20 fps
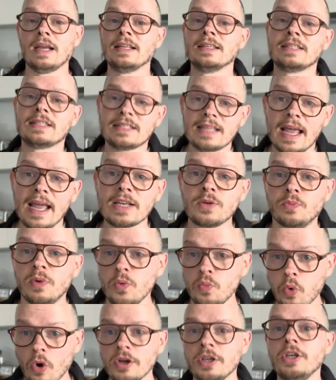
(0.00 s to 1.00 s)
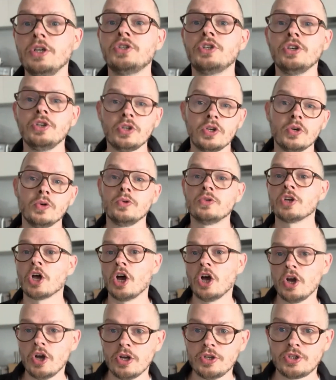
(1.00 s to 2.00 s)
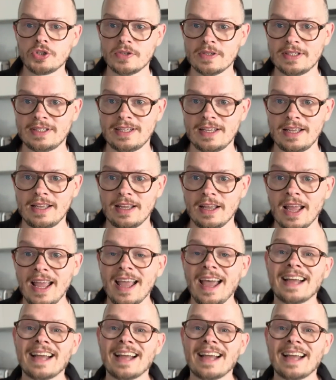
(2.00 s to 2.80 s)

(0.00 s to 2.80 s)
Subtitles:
Instead, we want you to use urgency